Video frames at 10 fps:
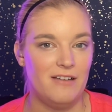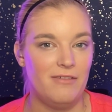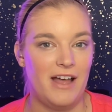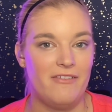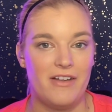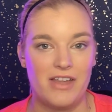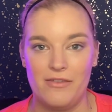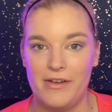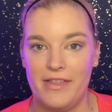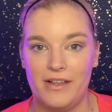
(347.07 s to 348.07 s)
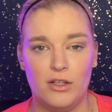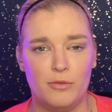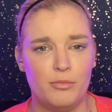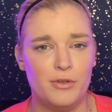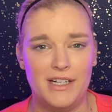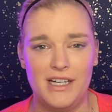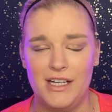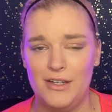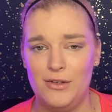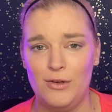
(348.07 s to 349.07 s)
of having everything look
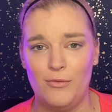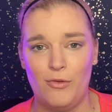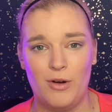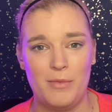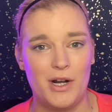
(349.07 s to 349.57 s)
pretty and uniform,